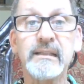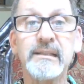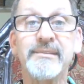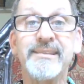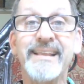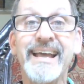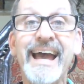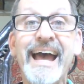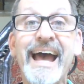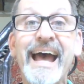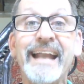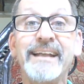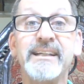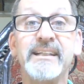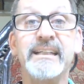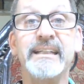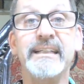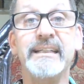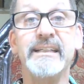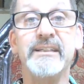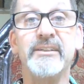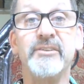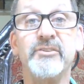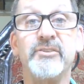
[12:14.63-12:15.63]
that
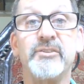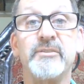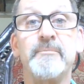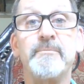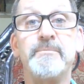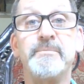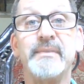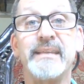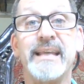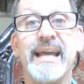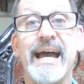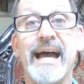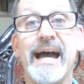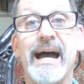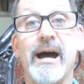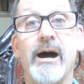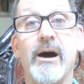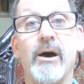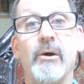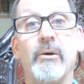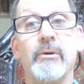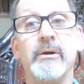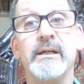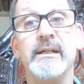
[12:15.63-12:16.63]
is
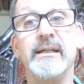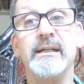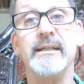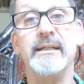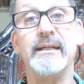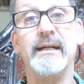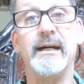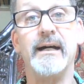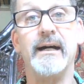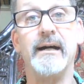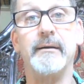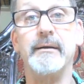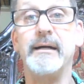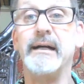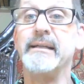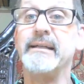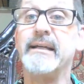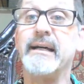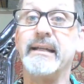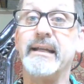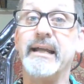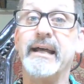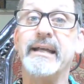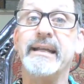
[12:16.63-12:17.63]
how
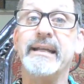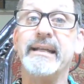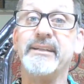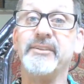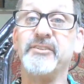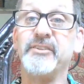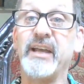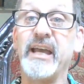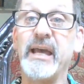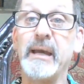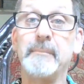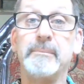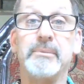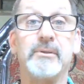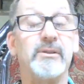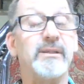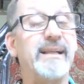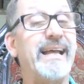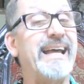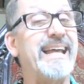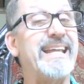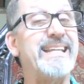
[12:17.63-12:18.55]
an example,